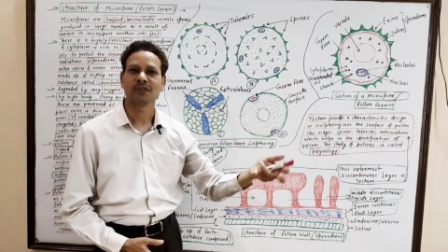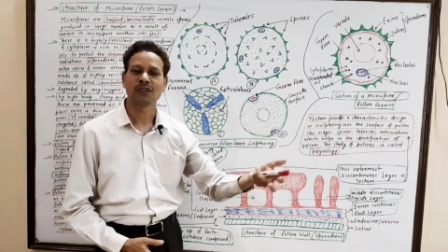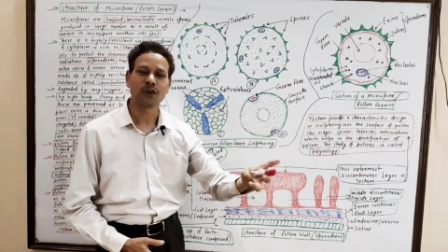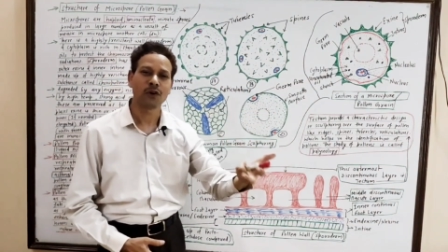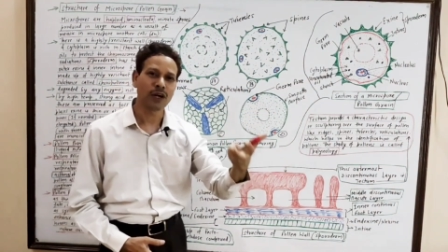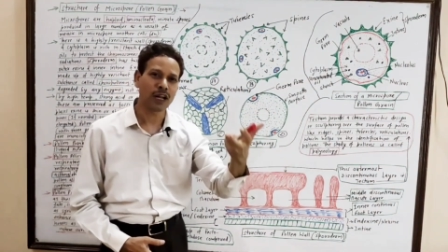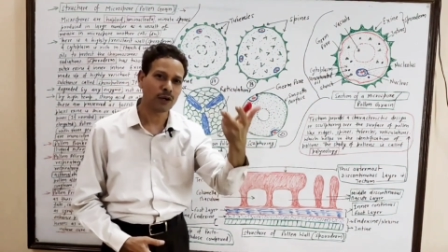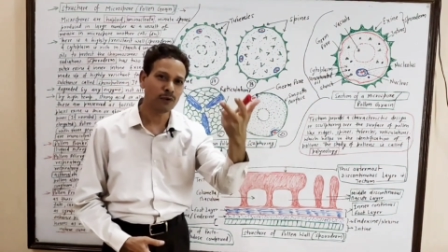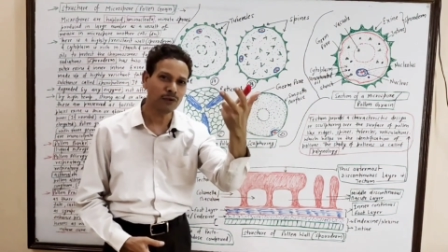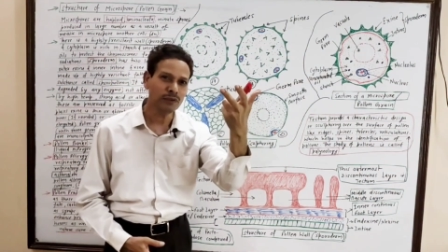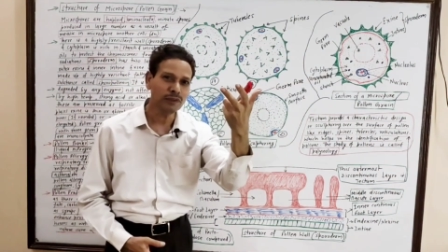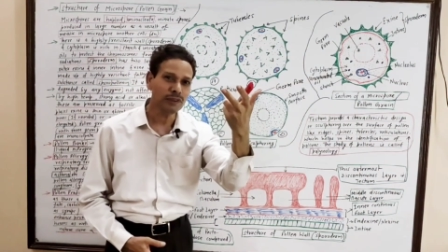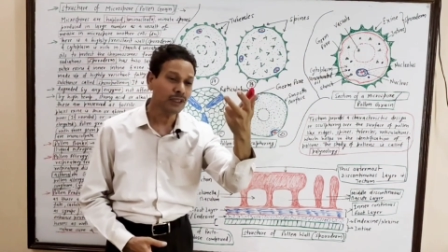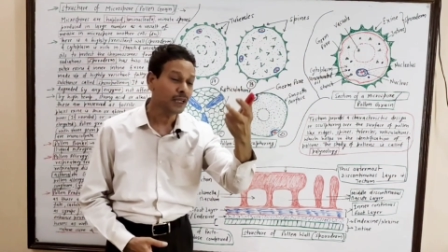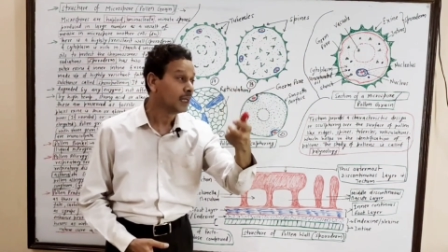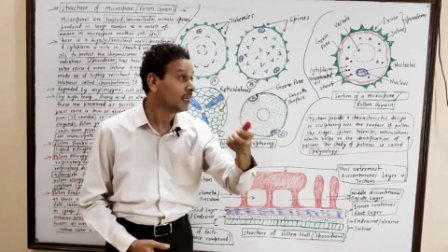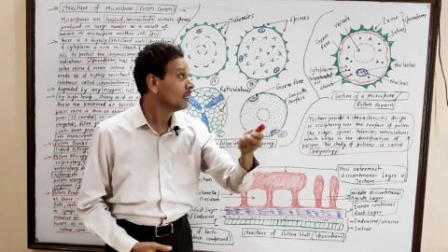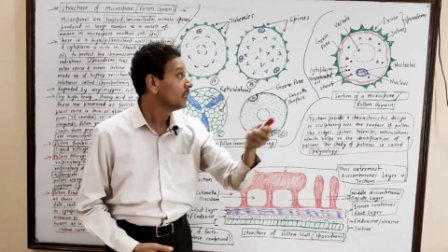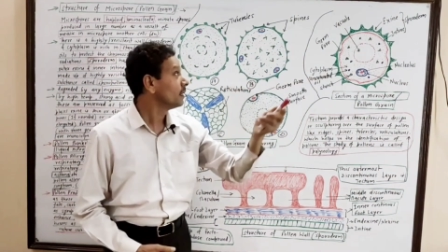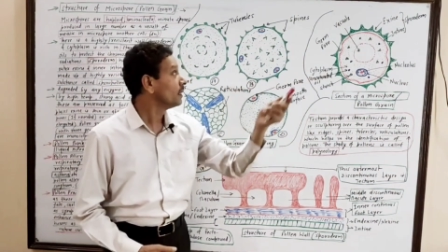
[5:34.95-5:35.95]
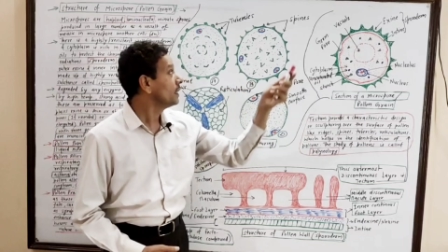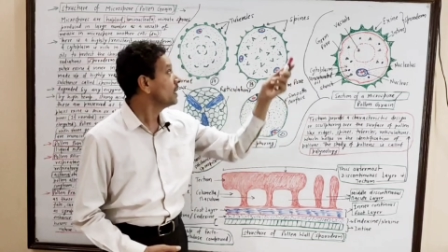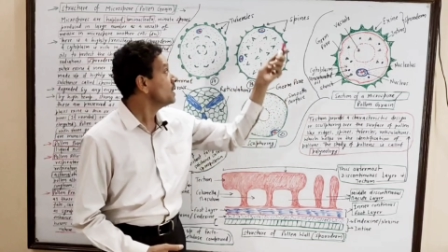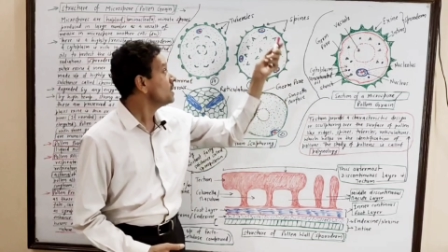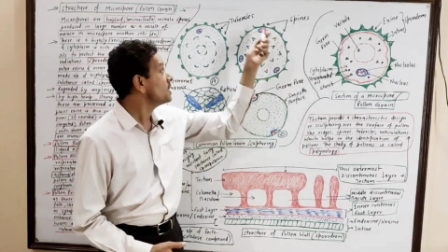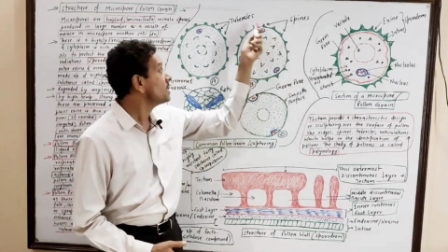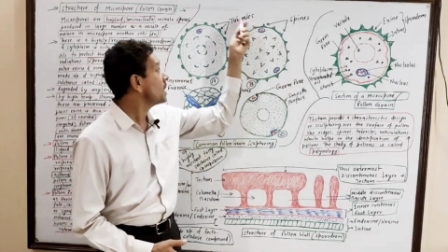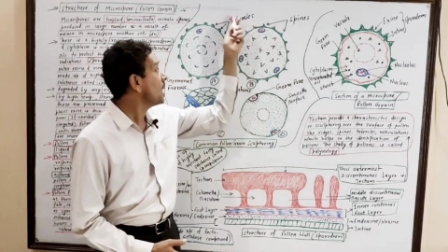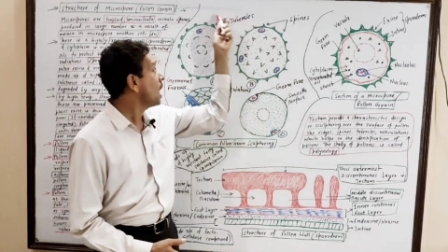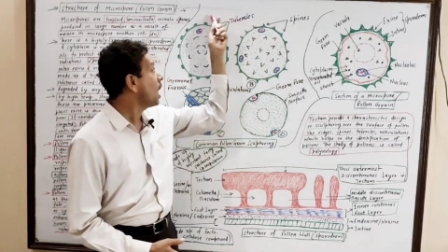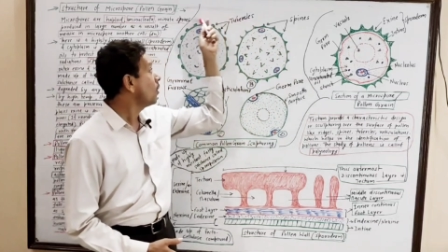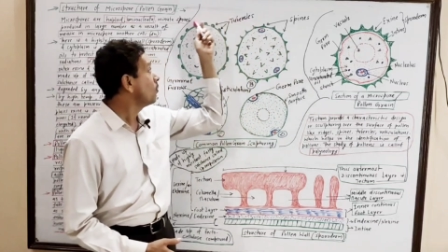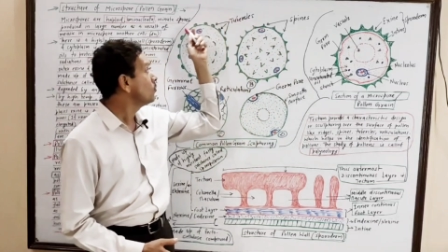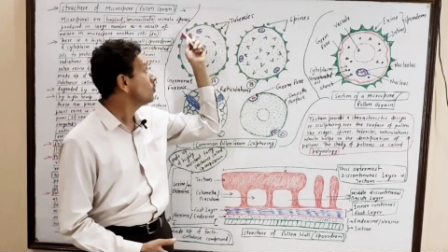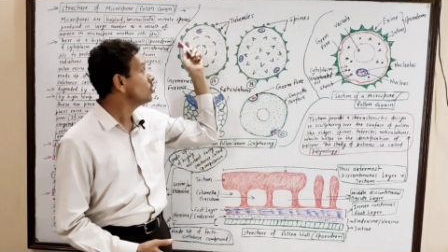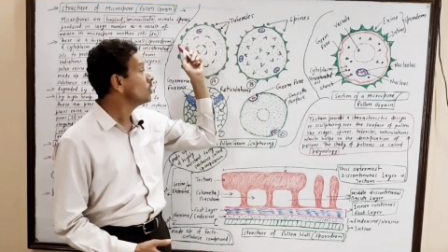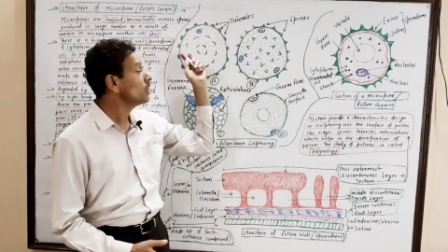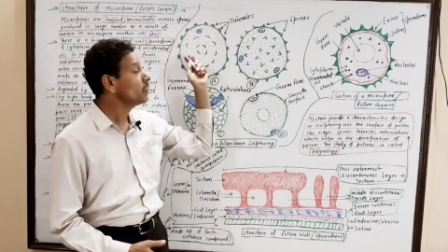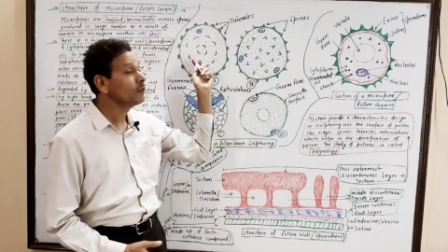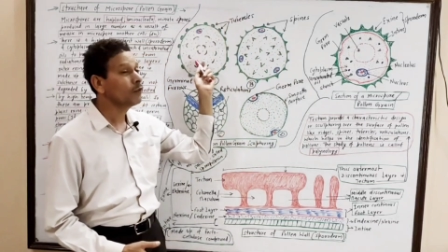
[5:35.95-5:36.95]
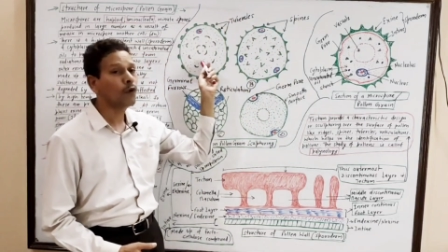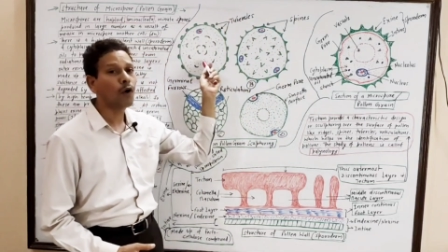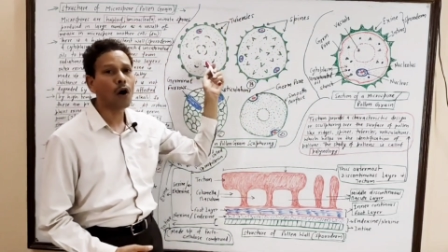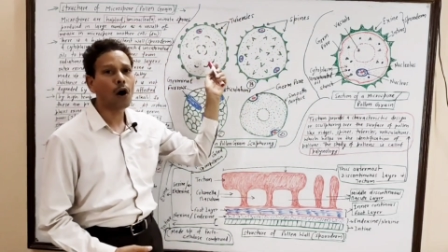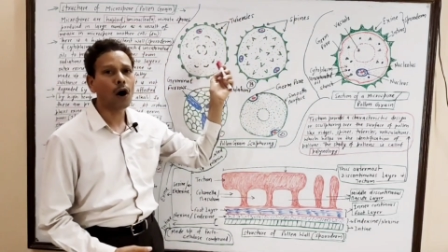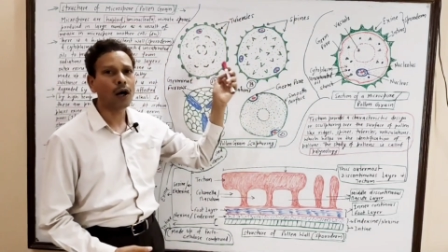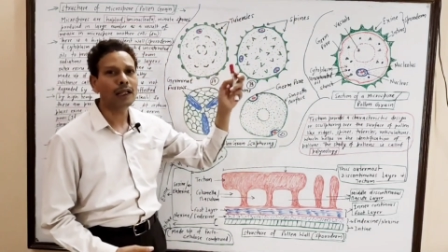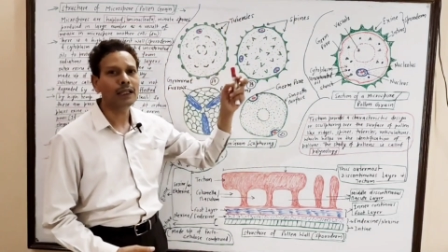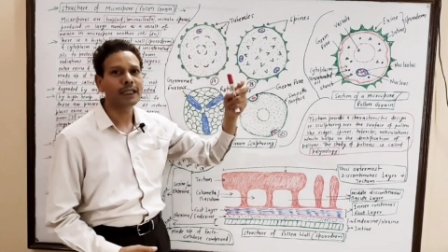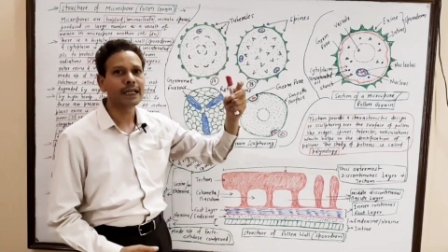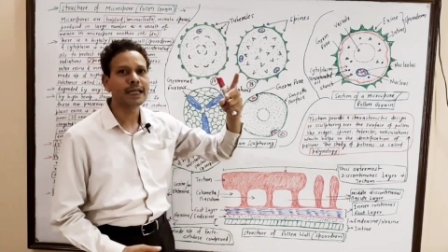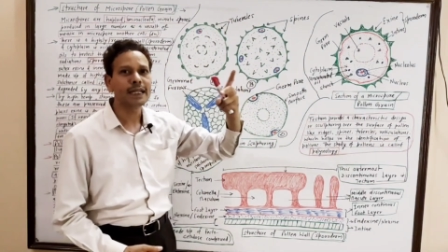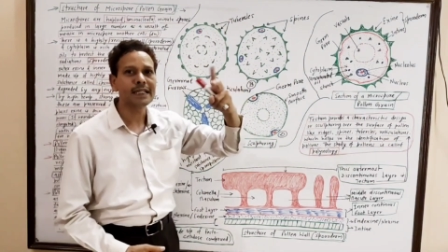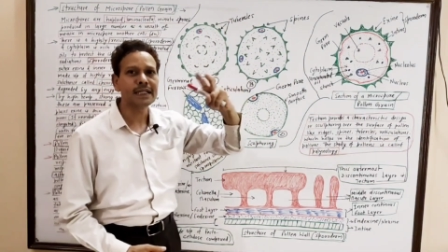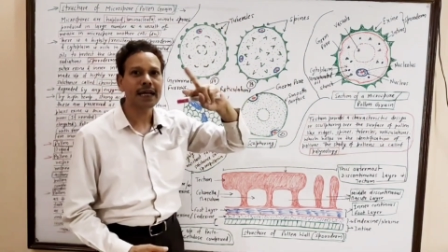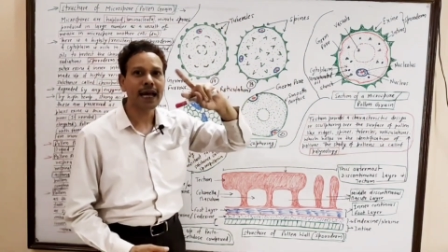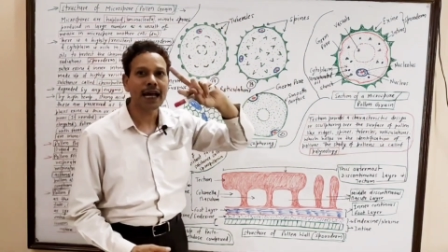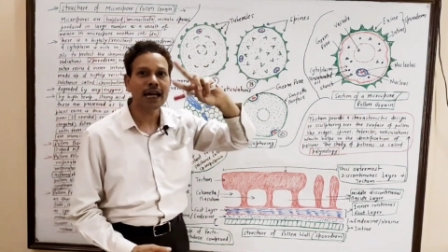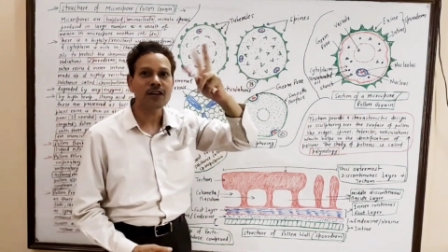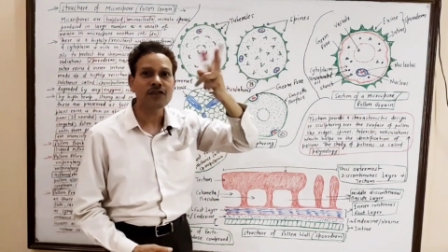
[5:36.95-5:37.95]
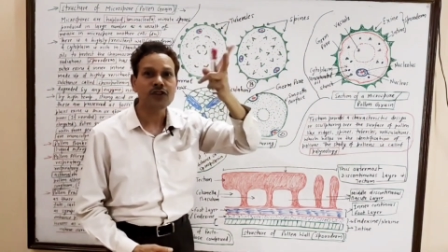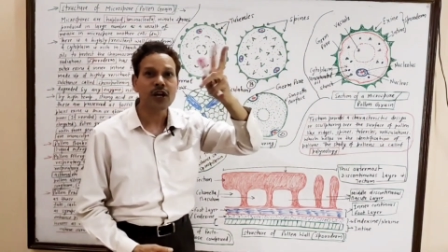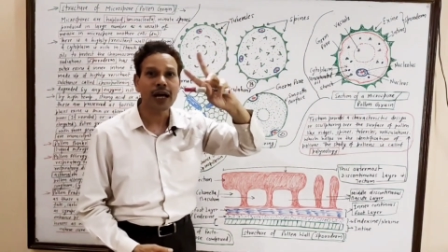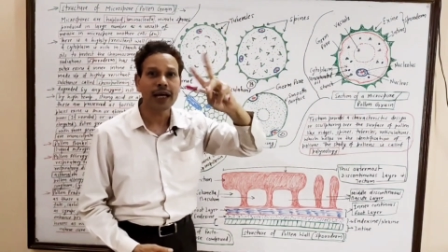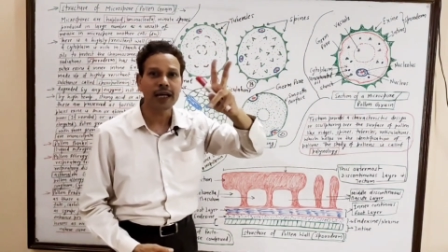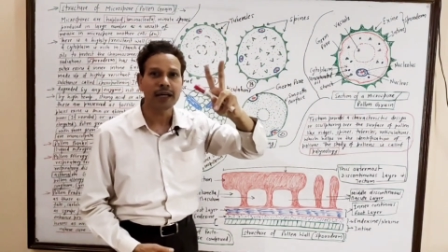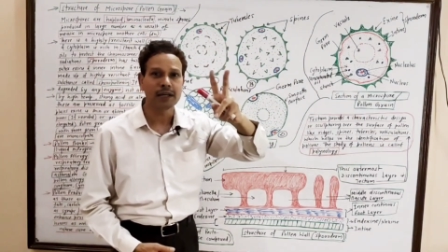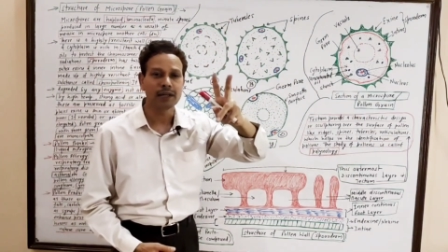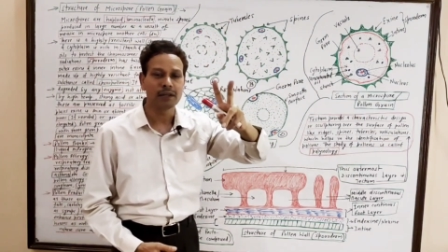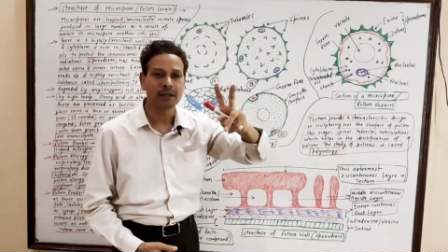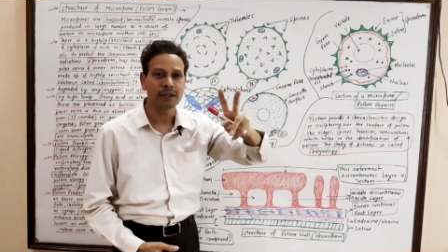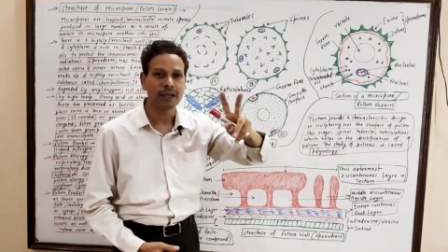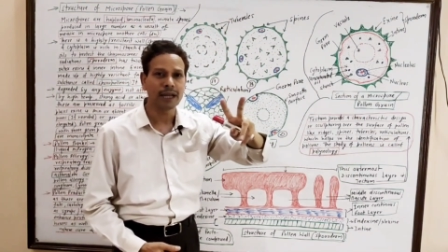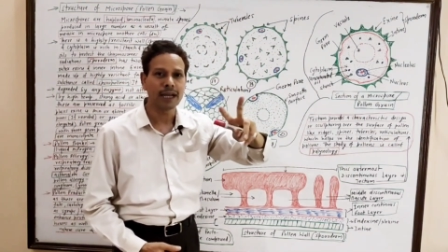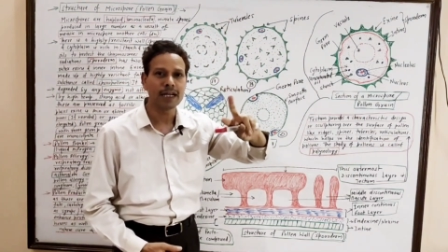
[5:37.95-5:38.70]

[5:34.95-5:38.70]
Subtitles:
Note down, this outer wall, that is exine,